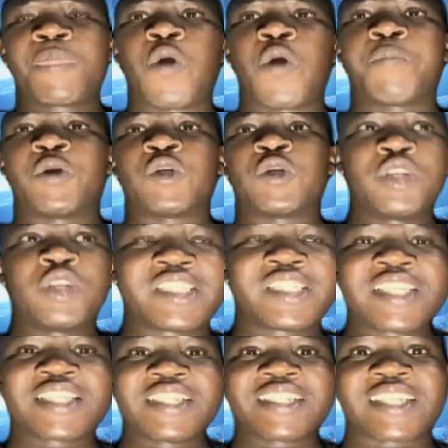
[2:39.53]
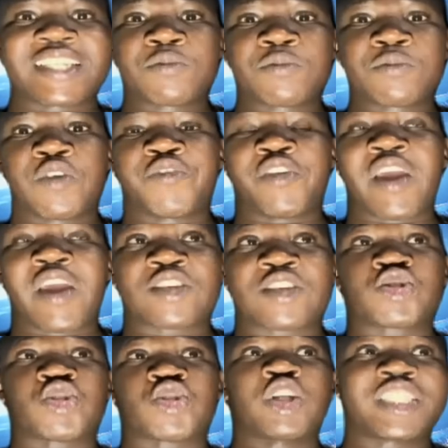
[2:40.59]
opportunities in terms of
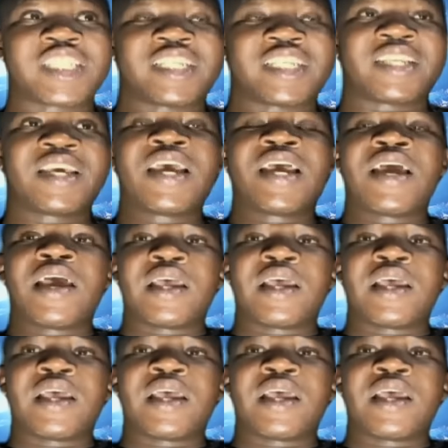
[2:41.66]
extortion,